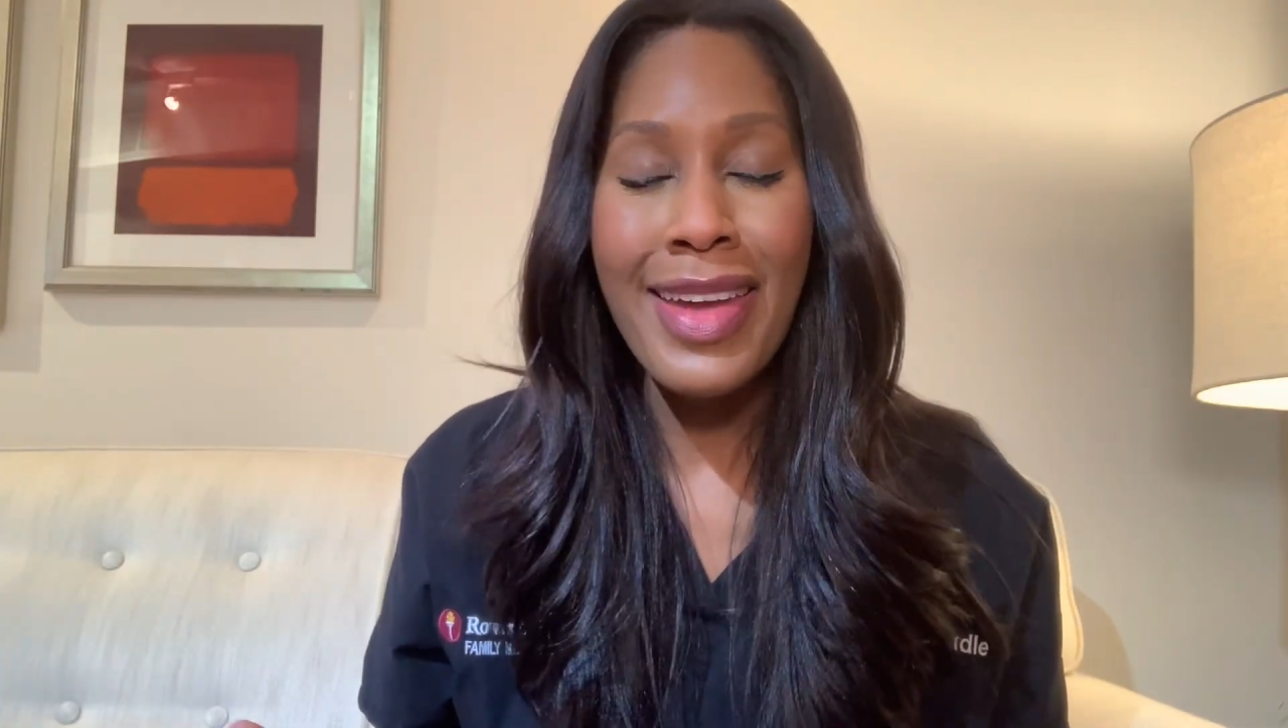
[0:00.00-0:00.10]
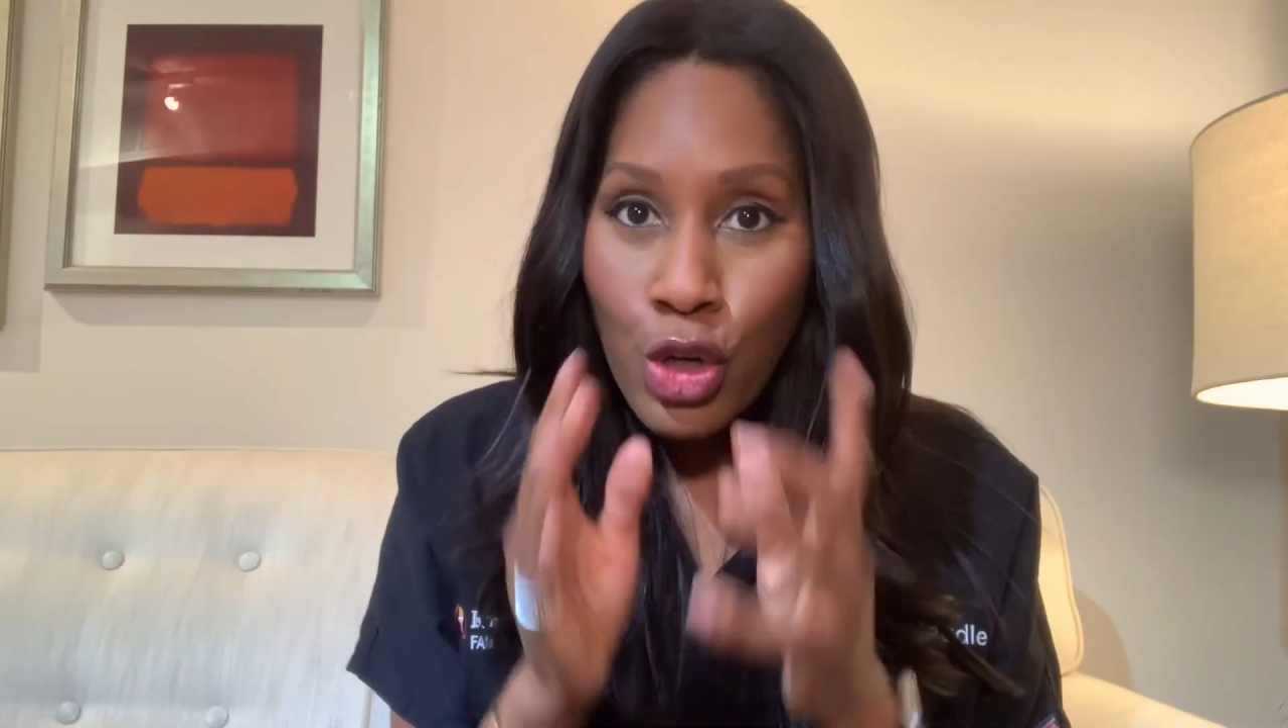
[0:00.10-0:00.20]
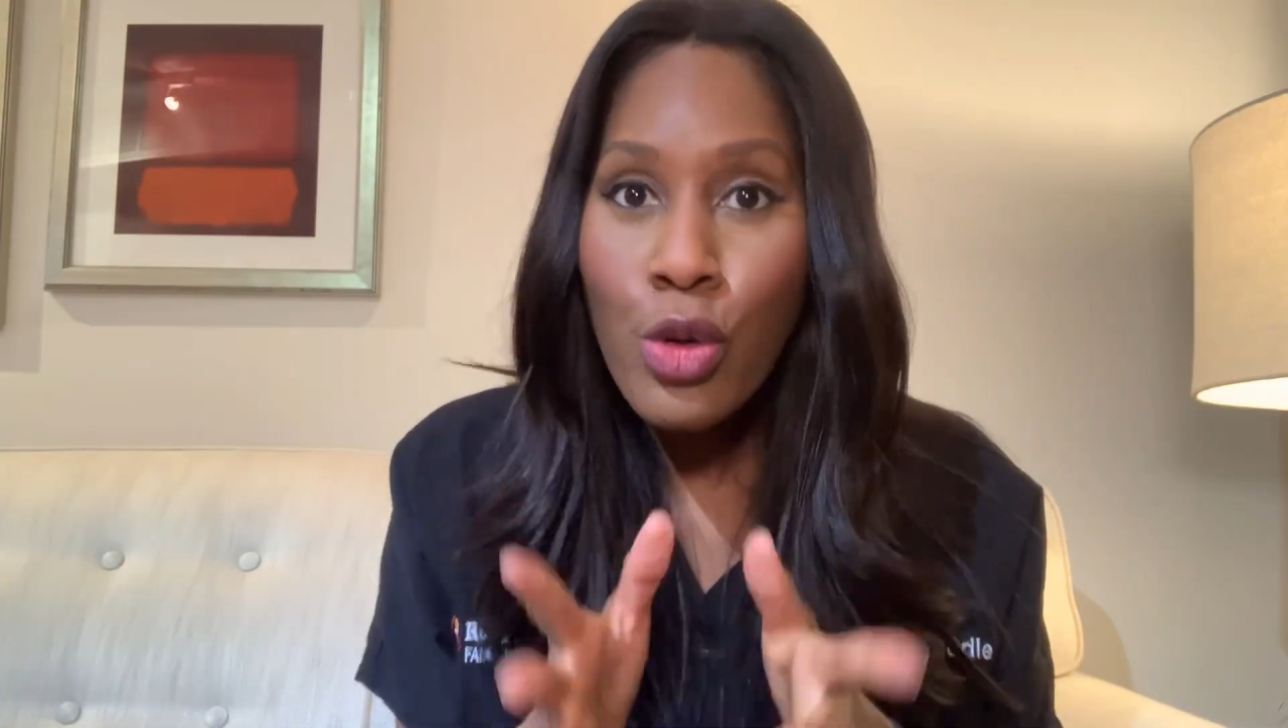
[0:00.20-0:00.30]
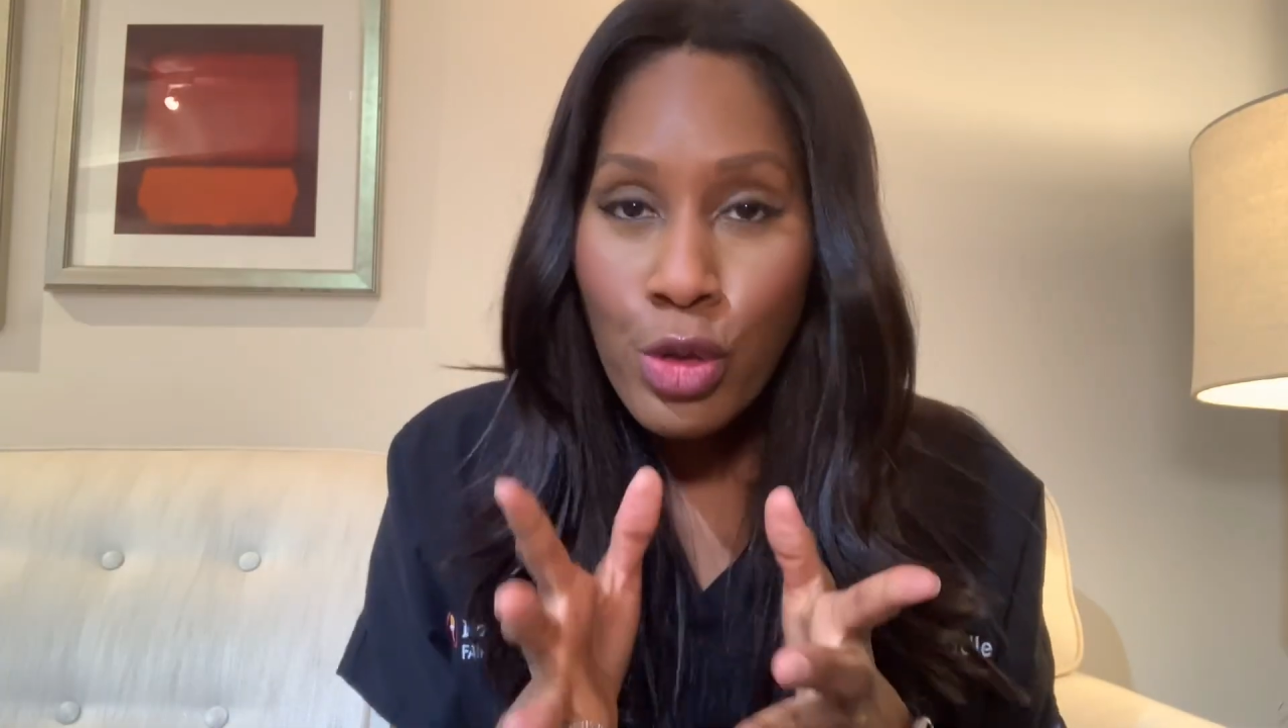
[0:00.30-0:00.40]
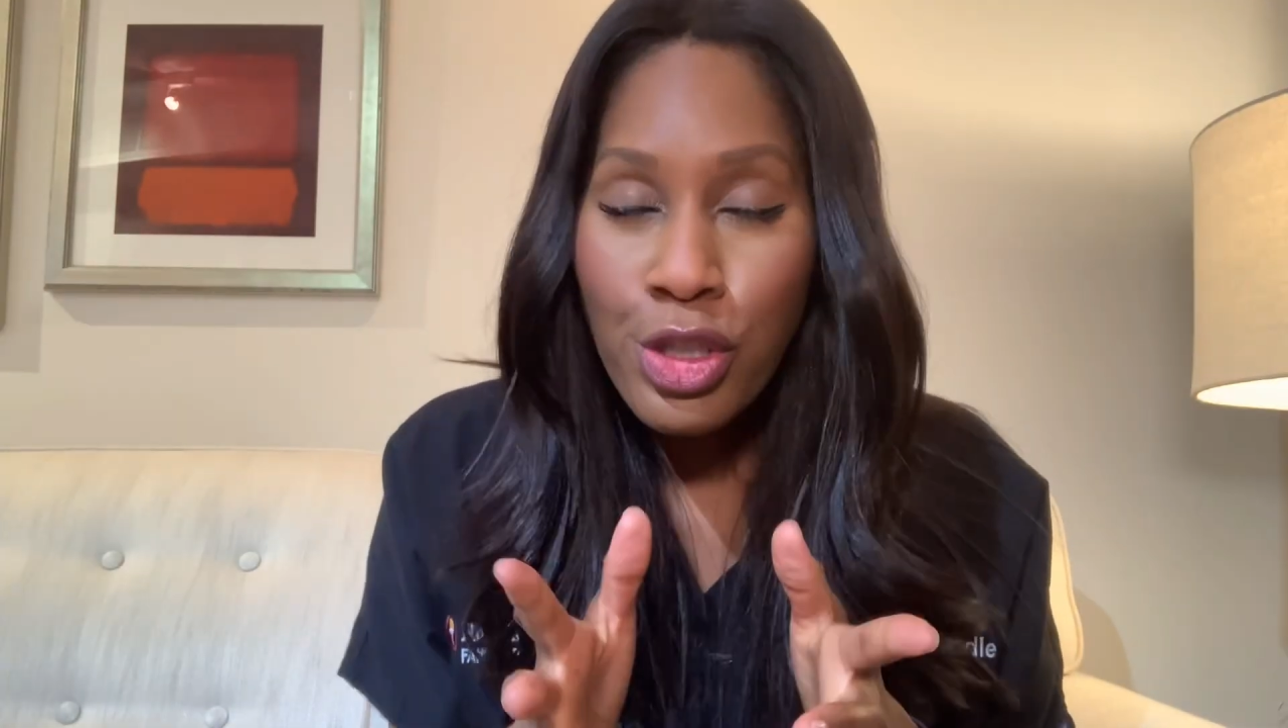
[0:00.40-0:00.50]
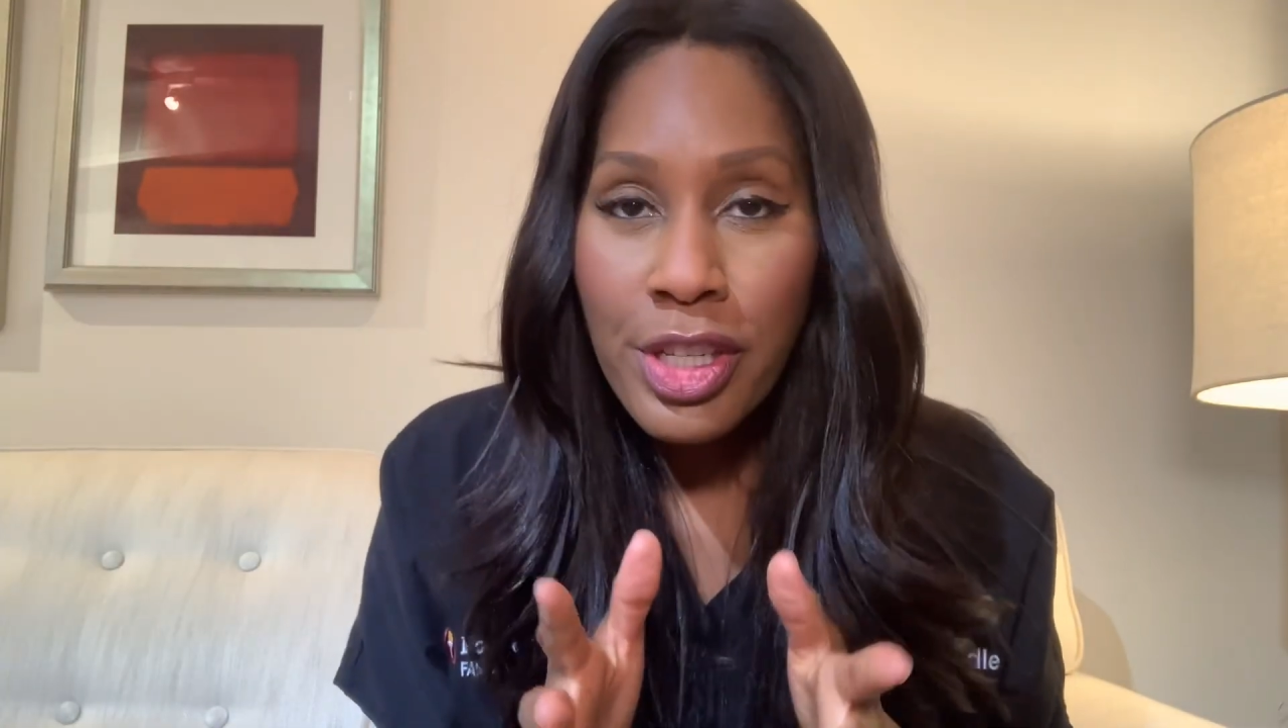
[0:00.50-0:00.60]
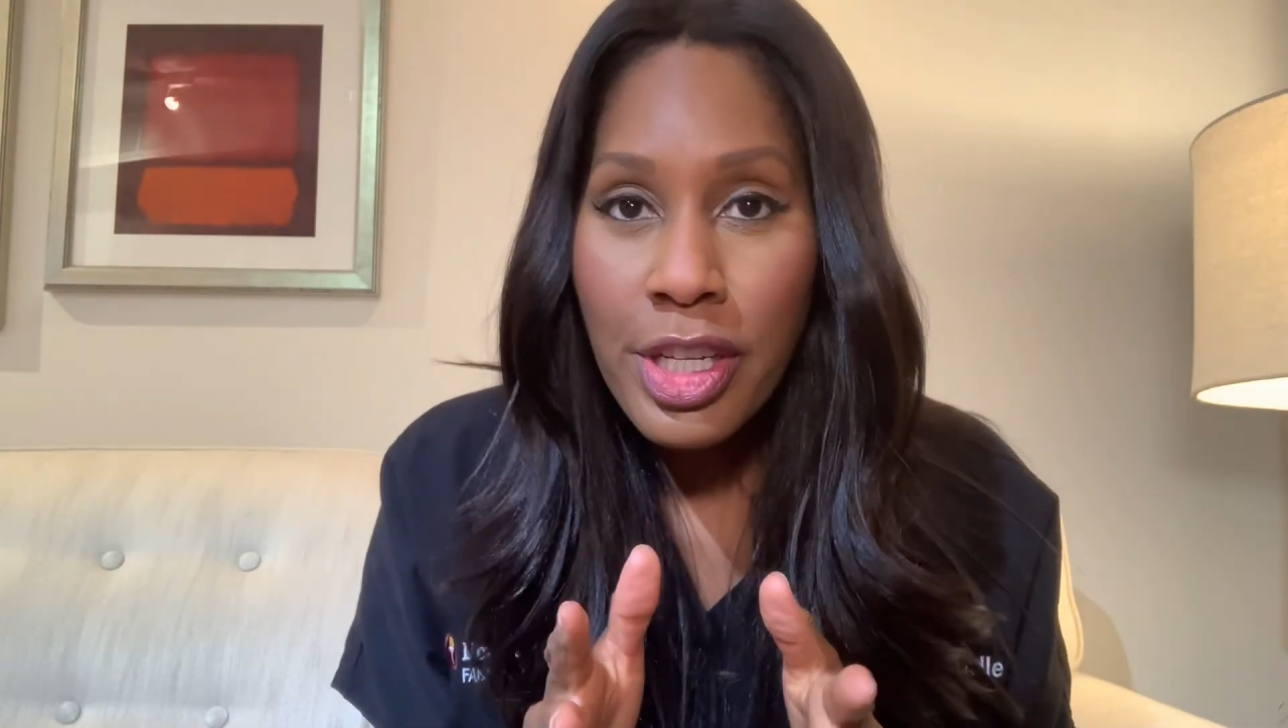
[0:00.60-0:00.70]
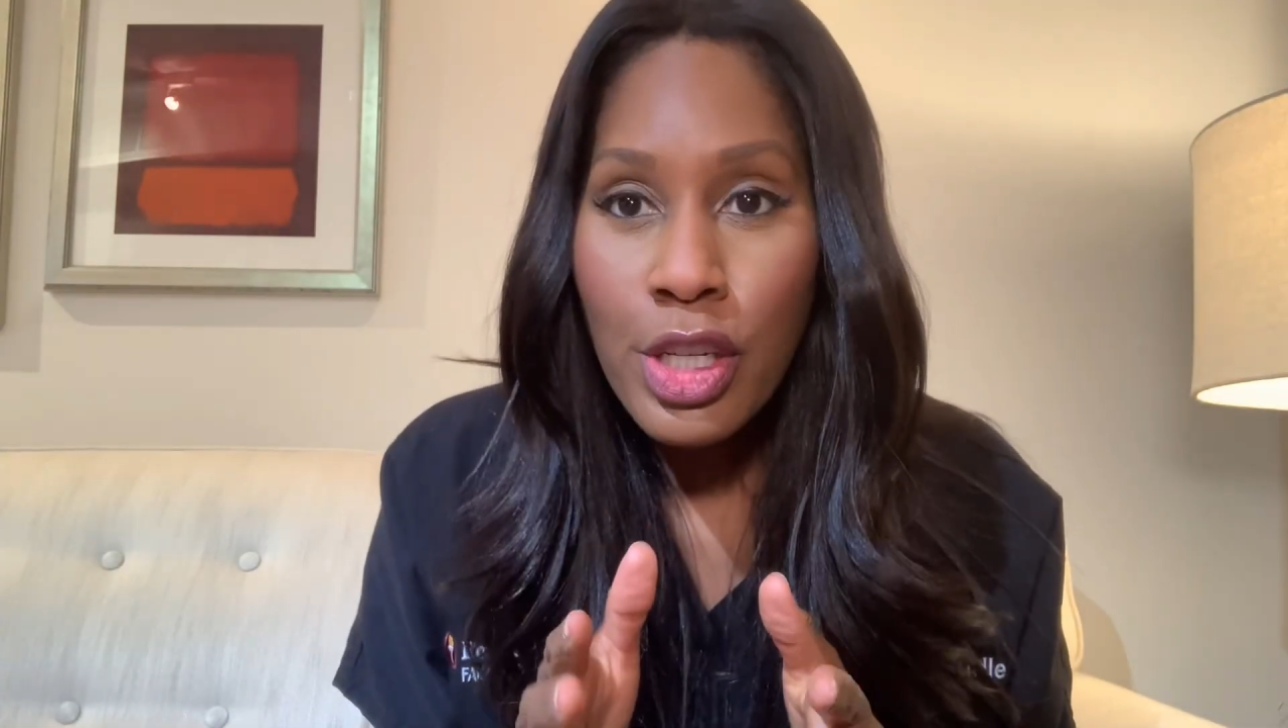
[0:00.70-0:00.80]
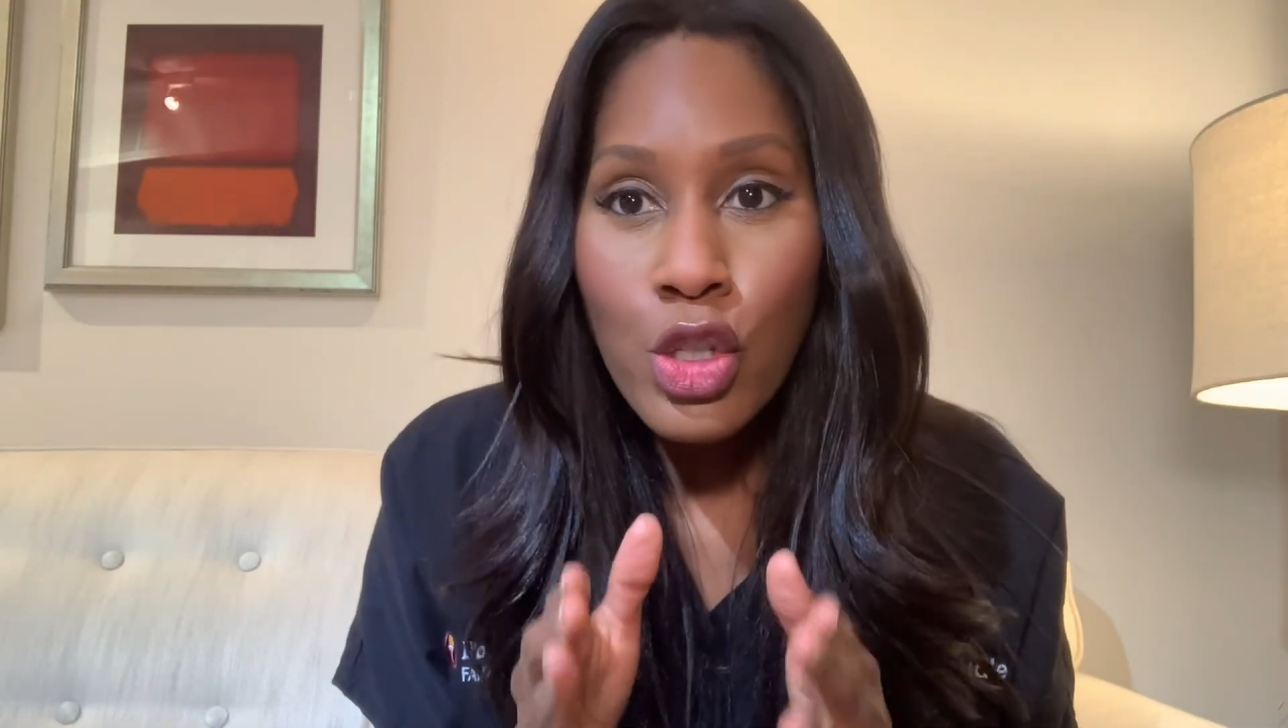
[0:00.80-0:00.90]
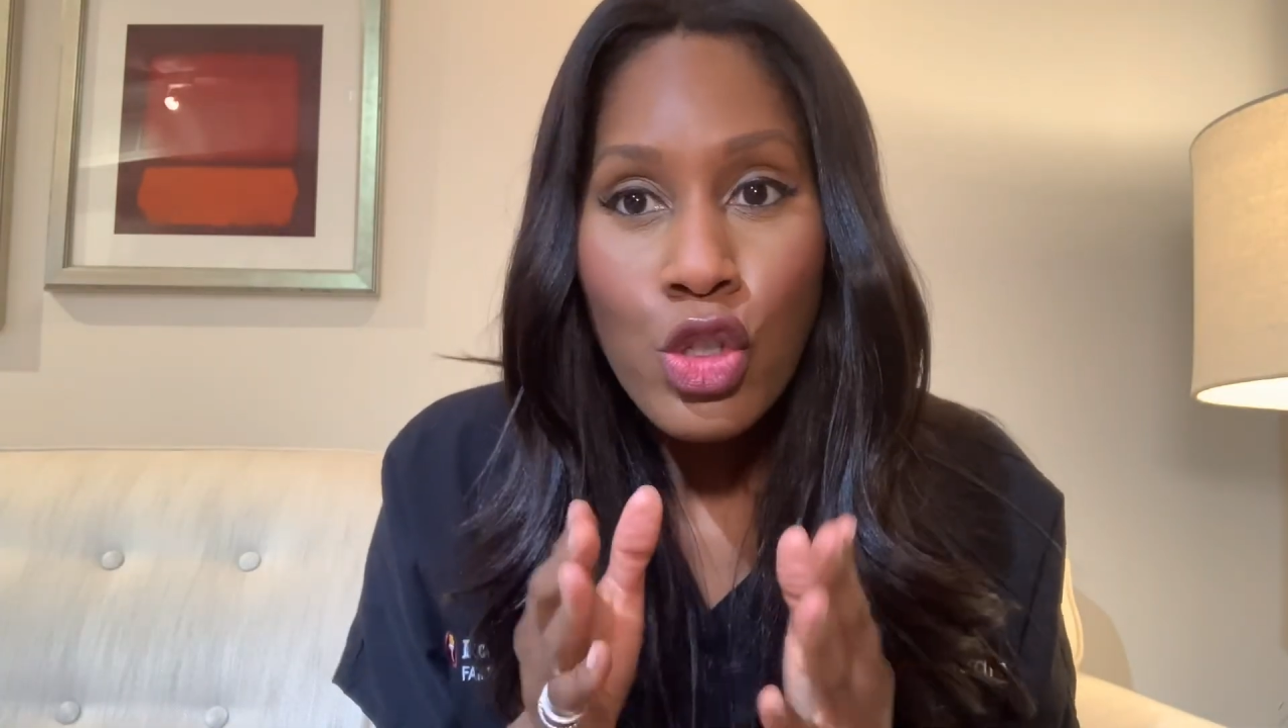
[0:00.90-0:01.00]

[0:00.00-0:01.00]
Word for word: usually